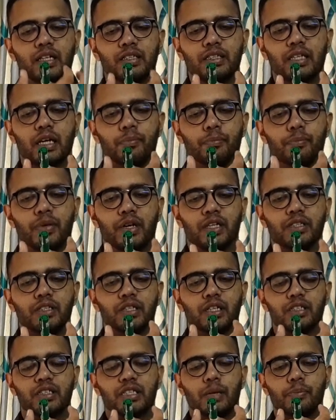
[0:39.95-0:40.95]
some pressure
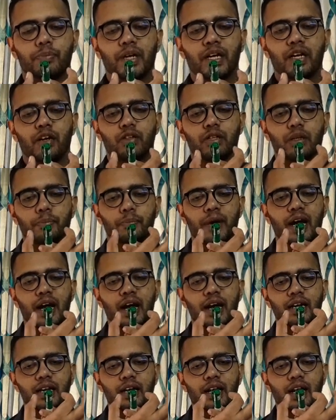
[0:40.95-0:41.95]
is applied on the
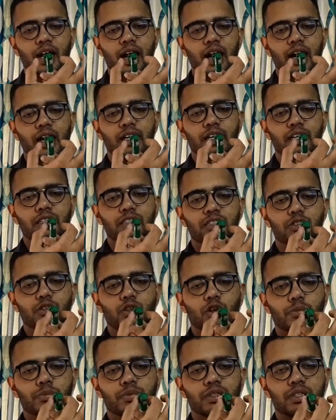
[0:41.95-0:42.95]
pad and it
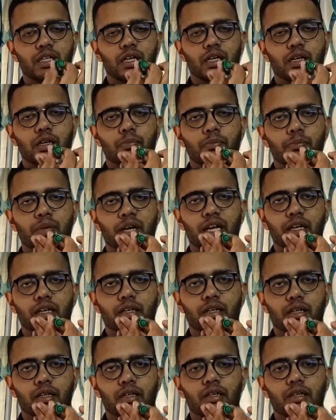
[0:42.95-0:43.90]
stops the brake.